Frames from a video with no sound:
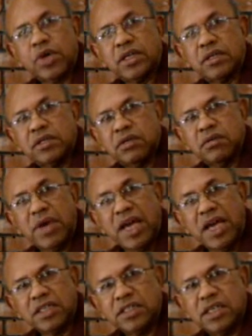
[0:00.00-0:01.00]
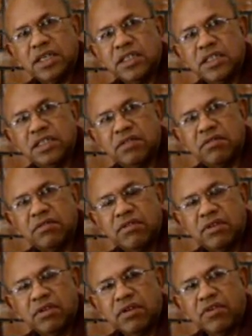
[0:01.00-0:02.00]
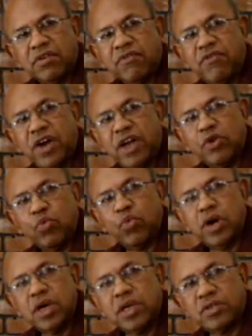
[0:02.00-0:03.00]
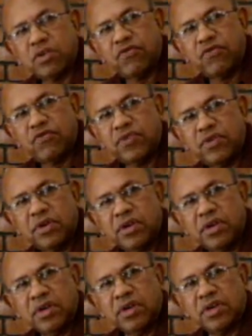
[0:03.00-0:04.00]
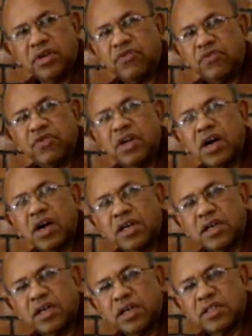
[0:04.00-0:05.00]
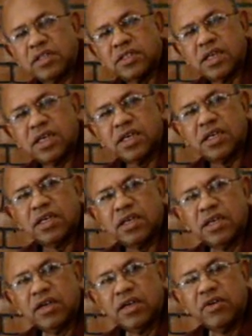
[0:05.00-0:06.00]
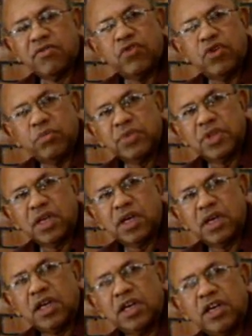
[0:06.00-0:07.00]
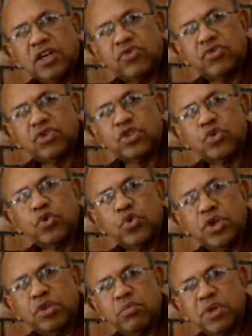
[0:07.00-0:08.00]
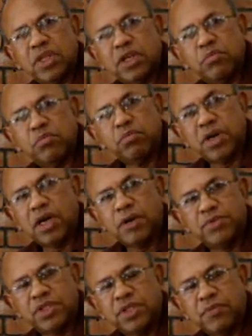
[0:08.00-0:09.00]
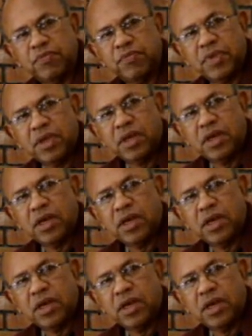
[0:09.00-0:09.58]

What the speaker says: look at magazines and find works of different architects, and from there a little interest grew in me that perhaps